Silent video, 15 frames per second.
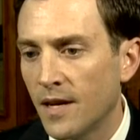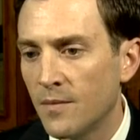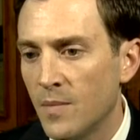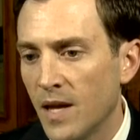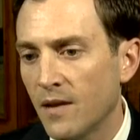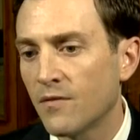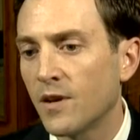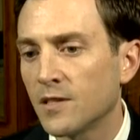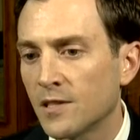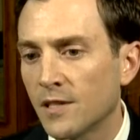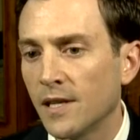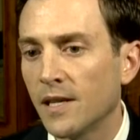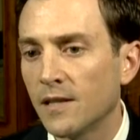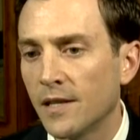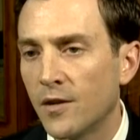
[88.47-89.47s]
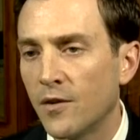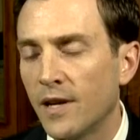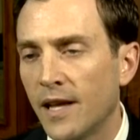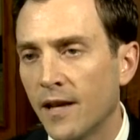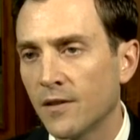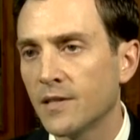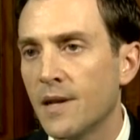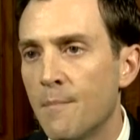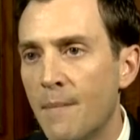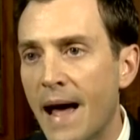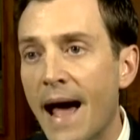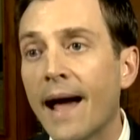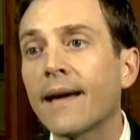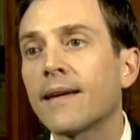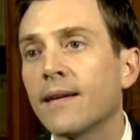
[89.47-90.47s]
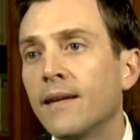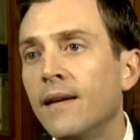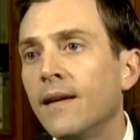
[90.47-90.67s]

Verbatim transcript: being functionally illiterate held him back